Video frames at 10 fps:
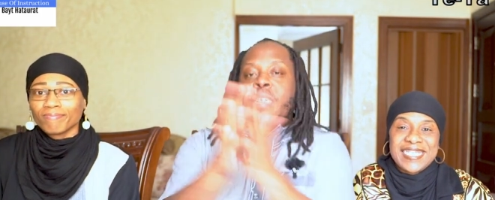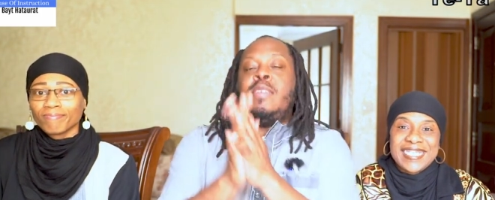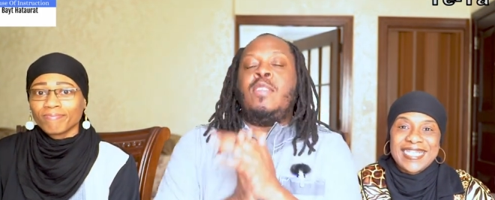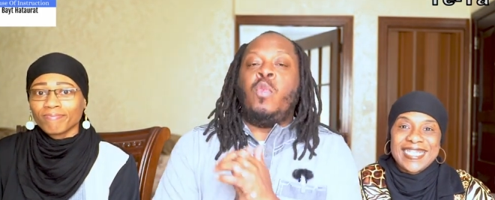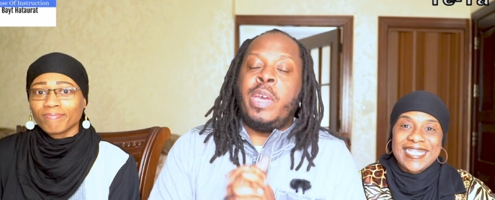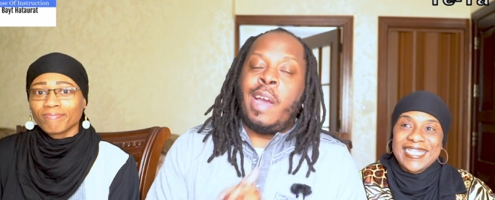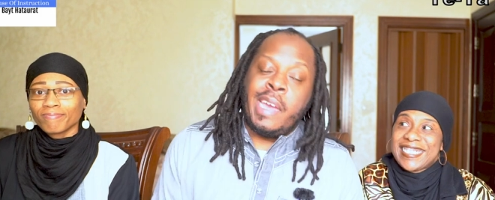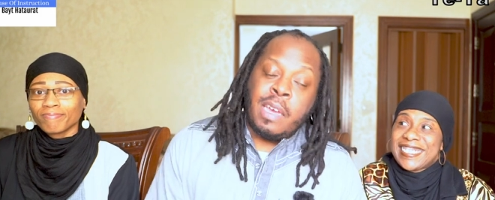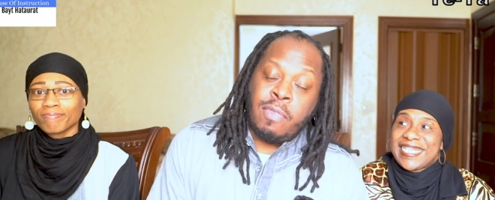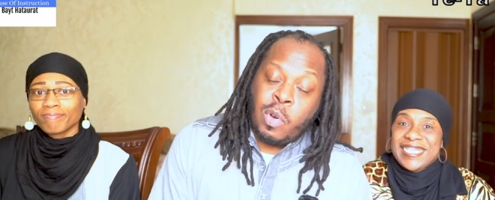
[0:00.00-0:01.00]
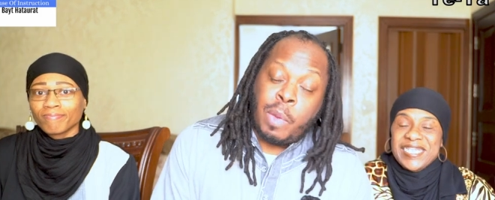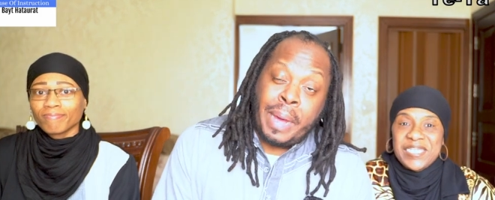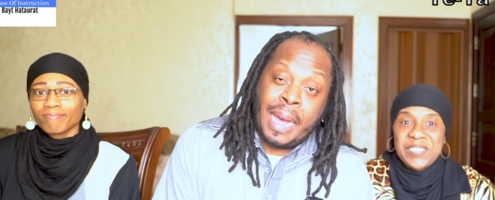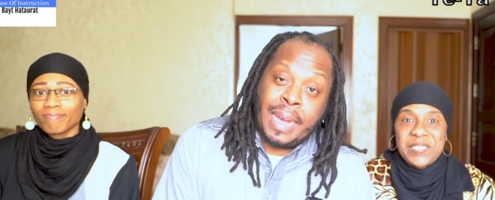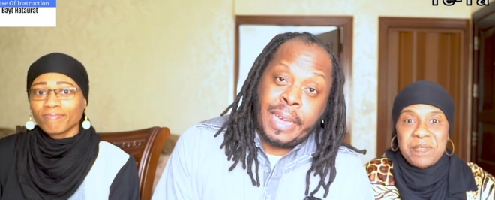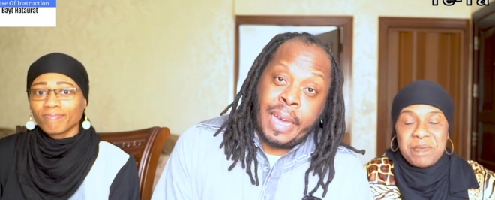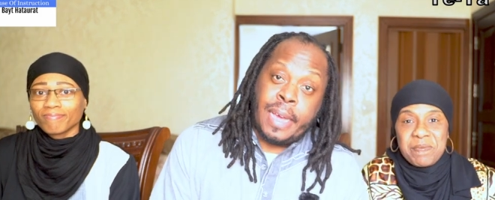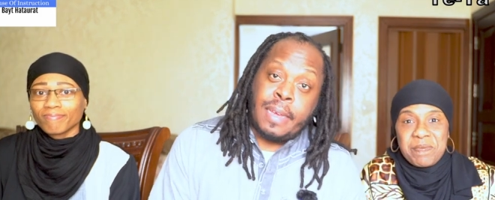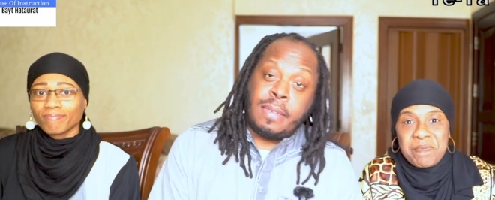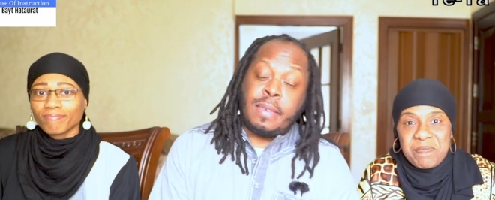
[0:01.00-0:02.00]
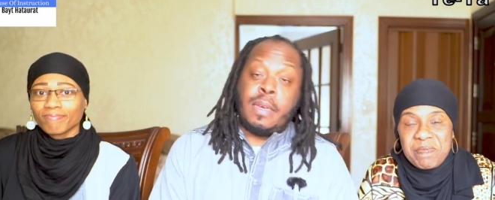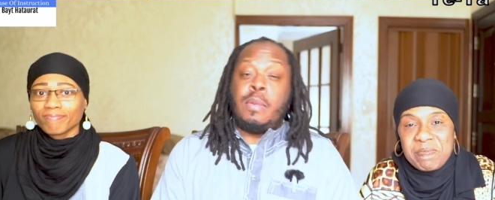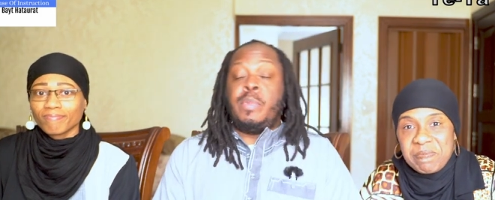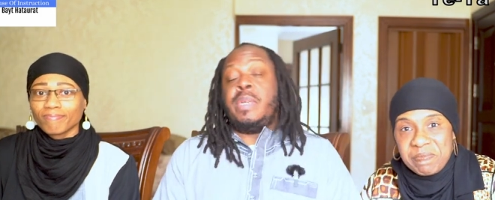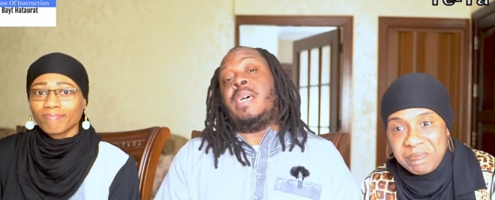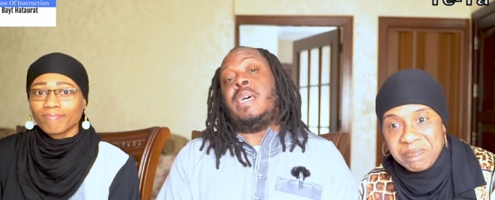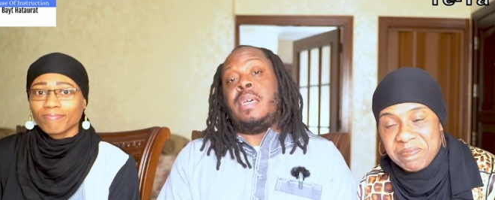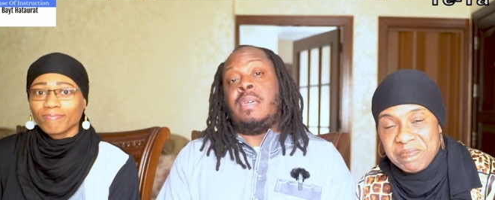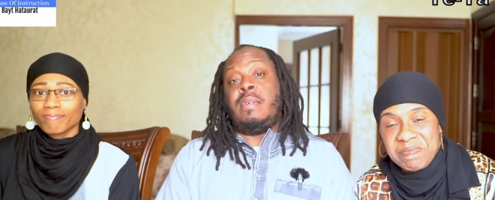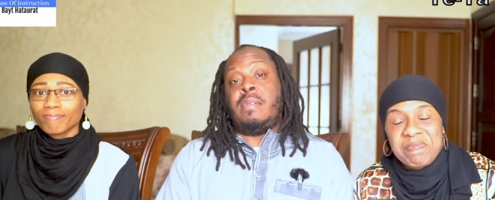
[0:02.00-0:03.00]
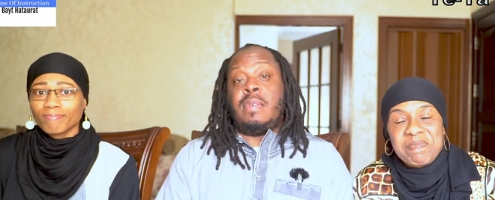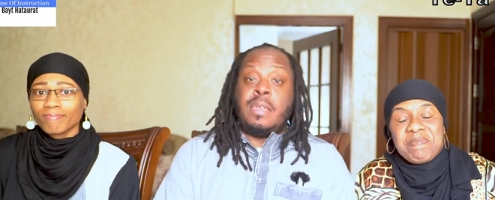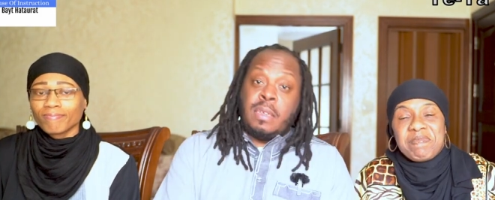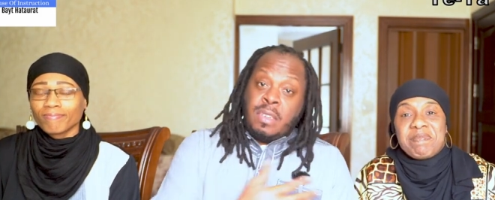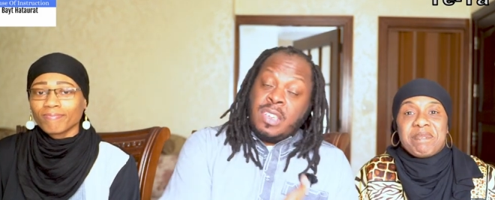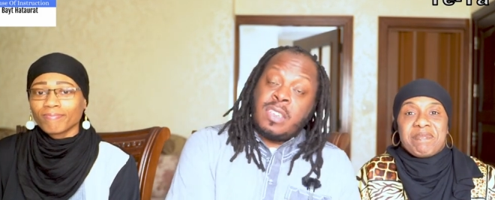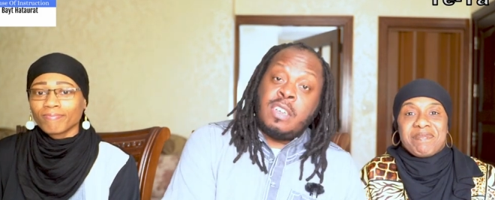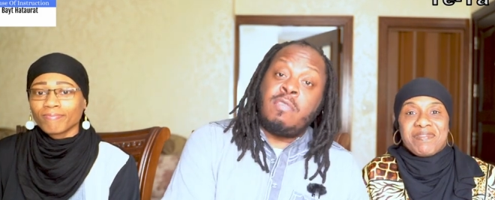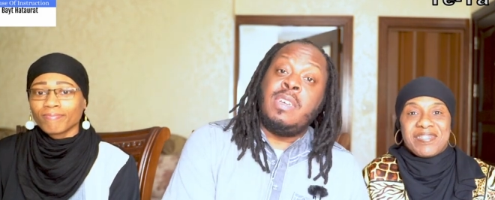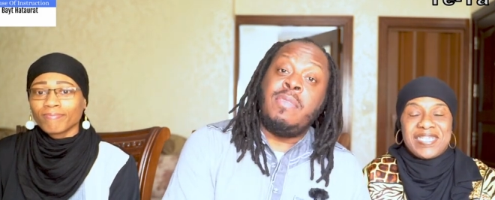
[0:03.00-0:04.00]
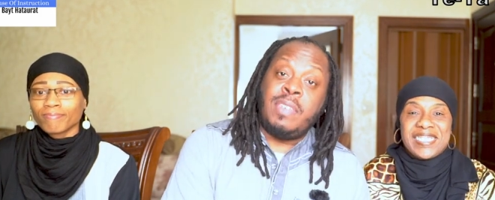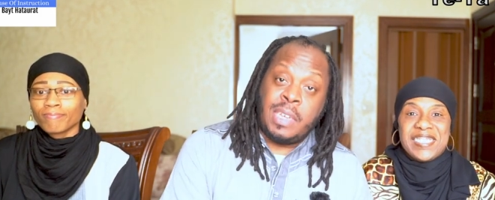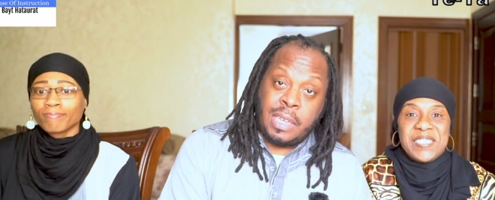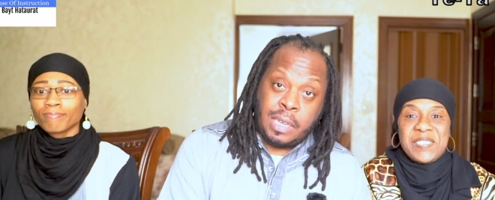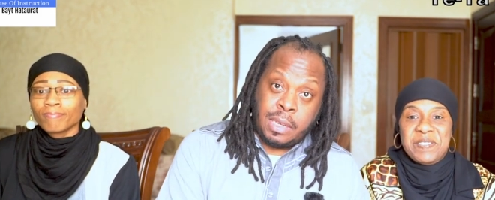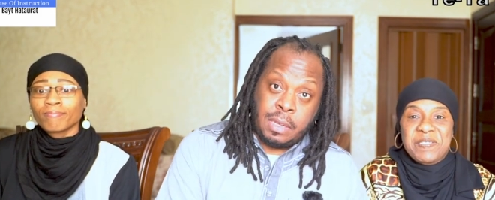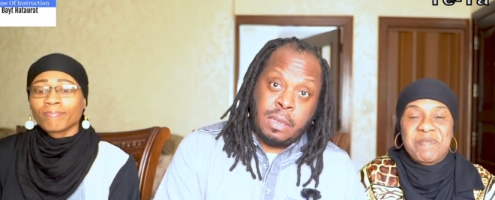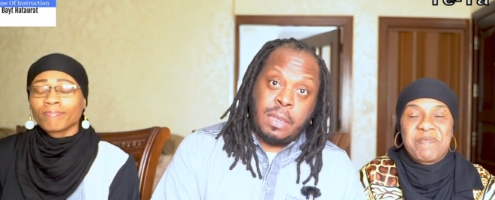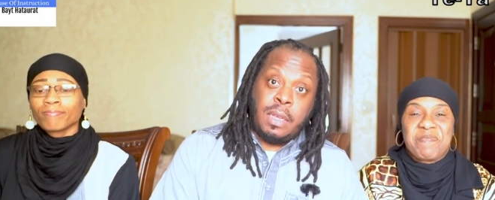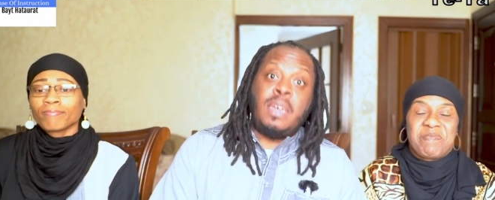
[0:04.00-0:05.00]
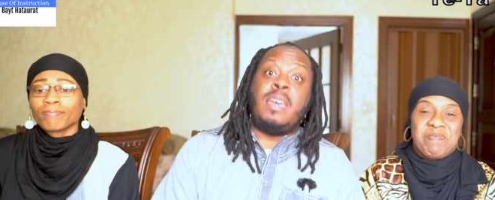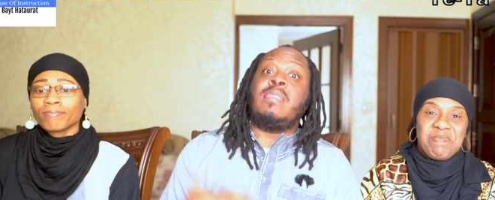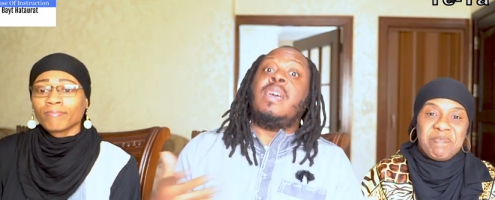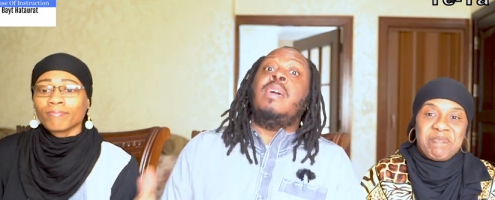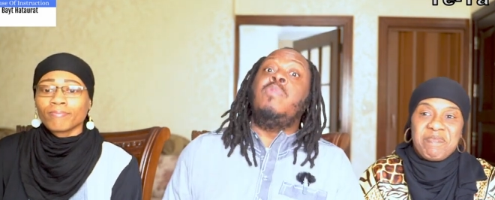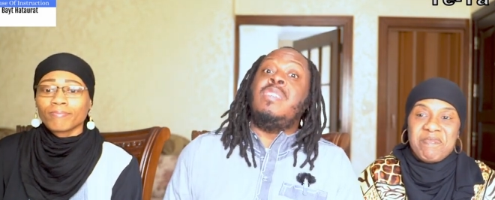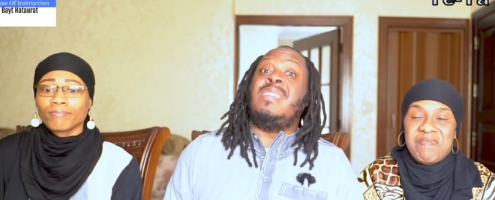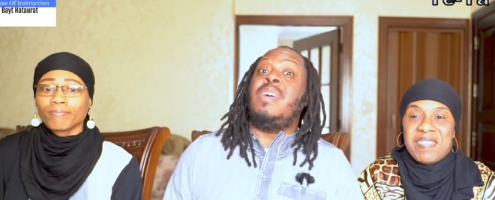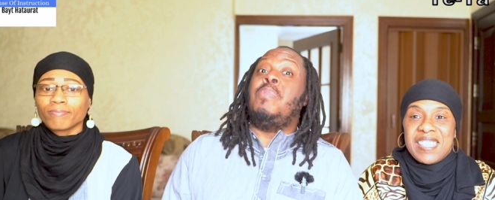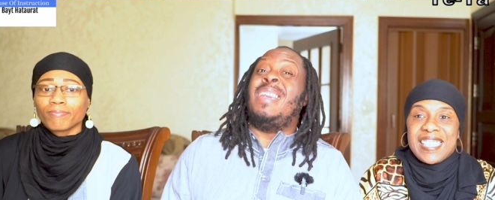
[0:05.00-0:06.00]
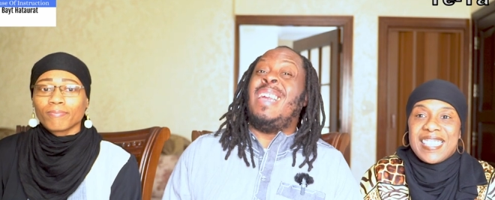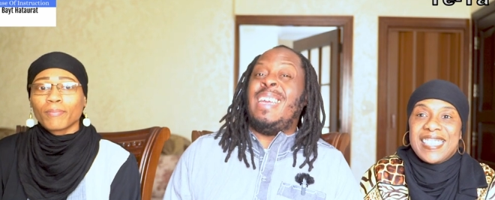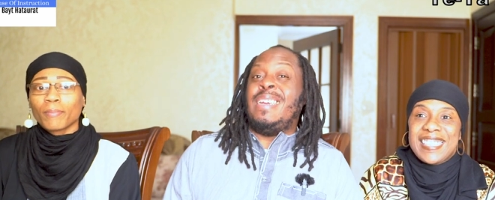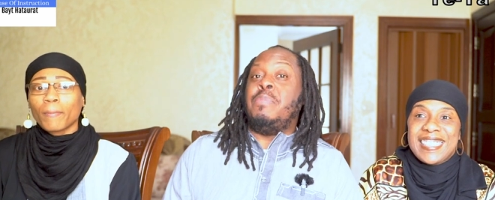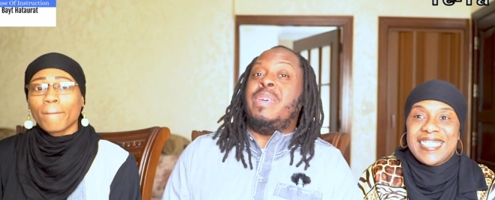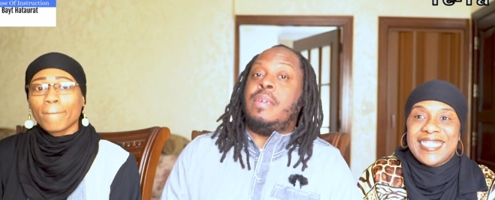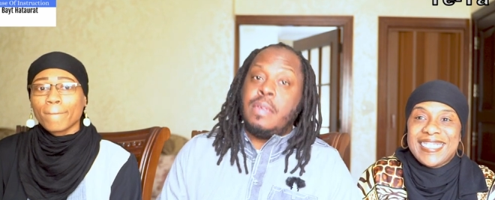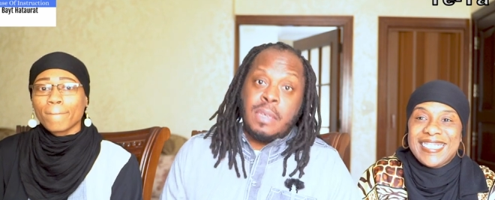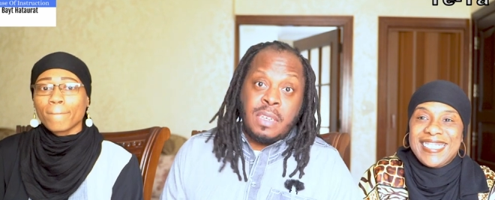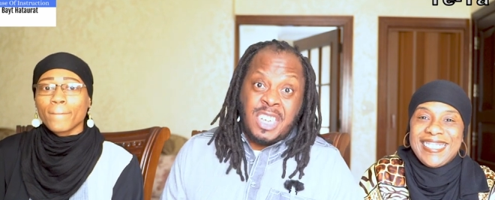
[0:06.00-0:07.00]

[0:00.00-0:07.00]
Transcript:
Speaker 1: So, we are here for a podcast because Sister Revia here has come to some enlightenment.